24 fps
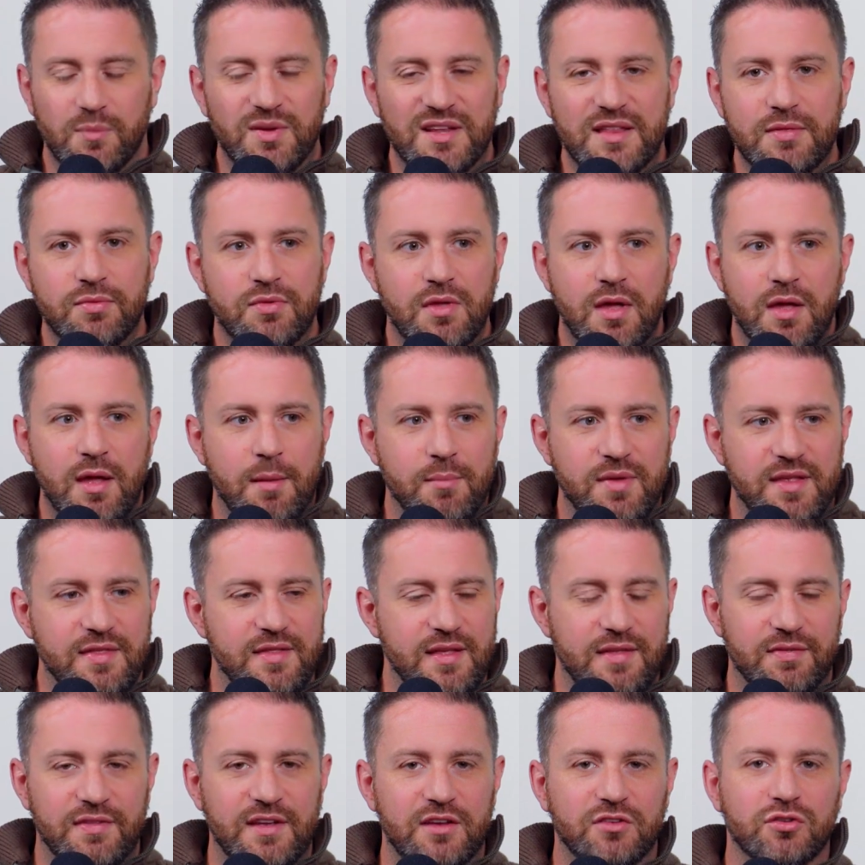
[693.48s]
But I mean,
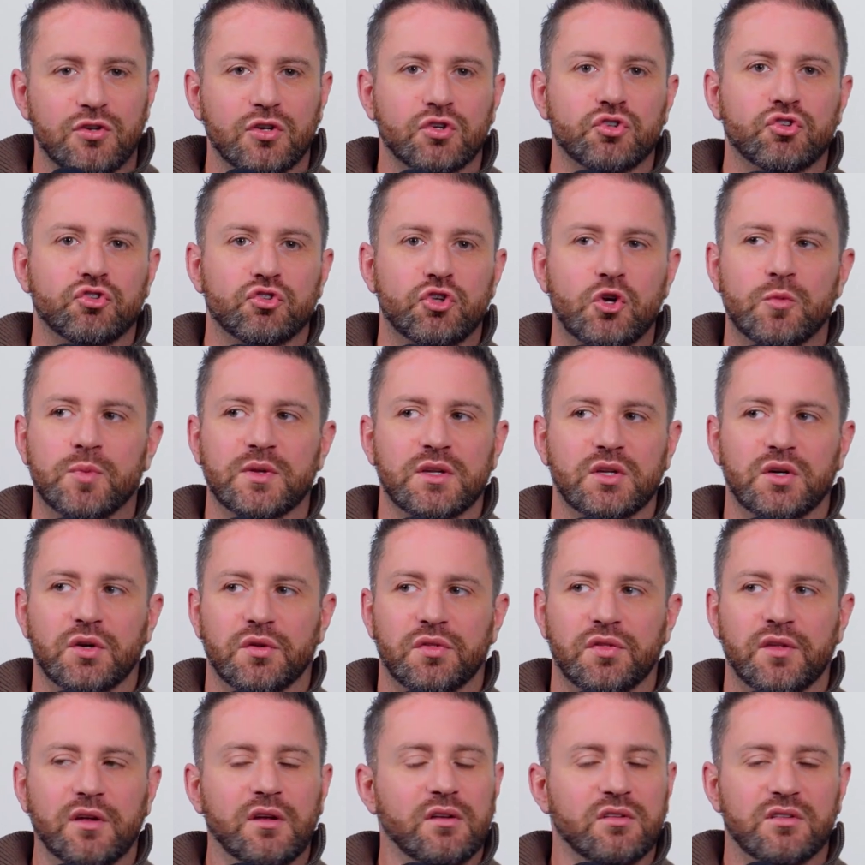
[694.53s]
these are stupid little
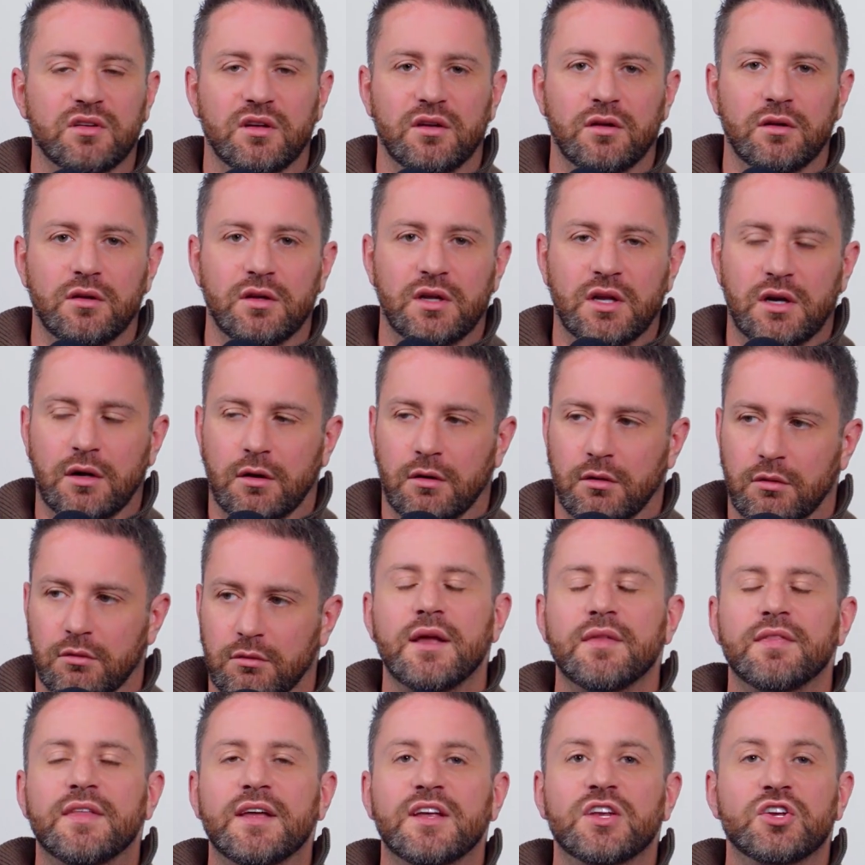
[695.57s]
things that, you know,
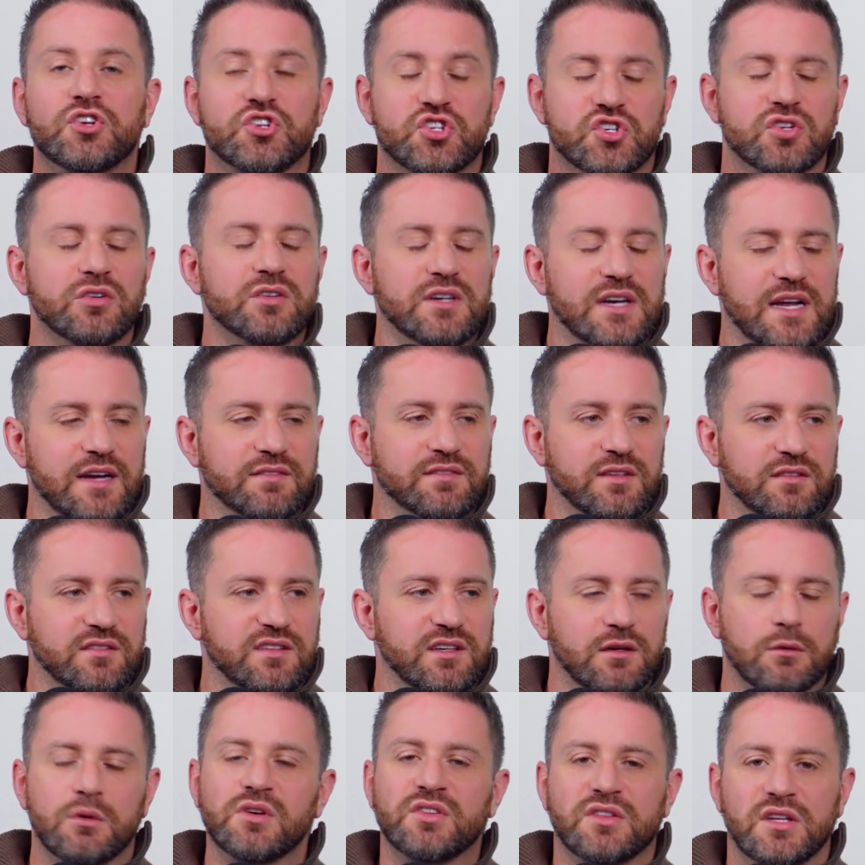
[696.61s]
that you shouldn't have to
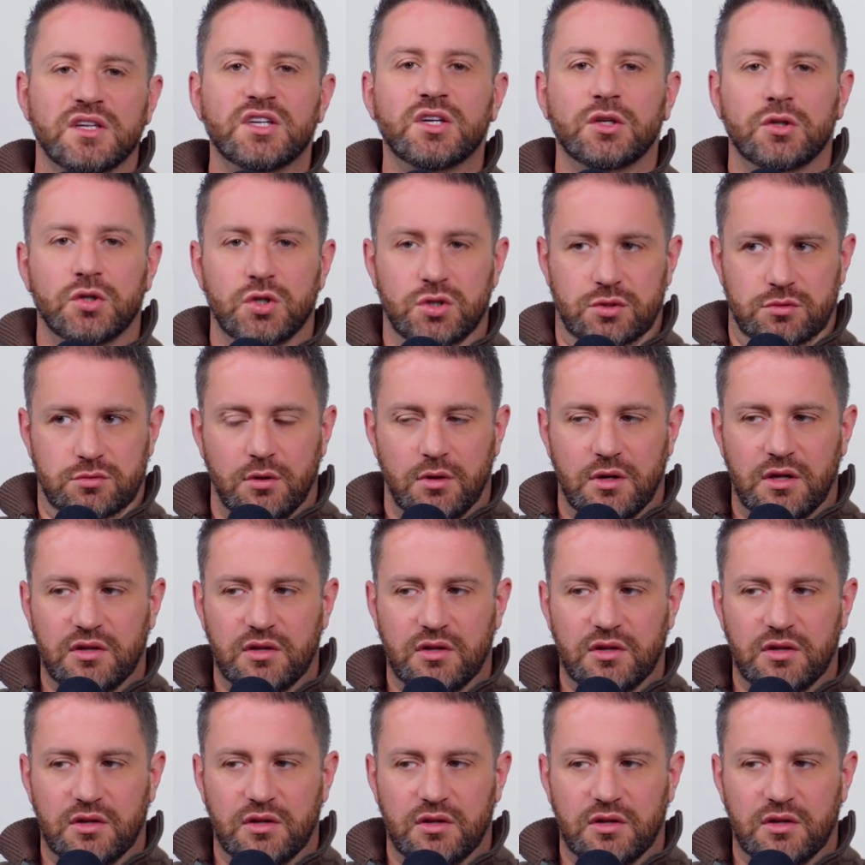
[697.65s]
deal with that you do.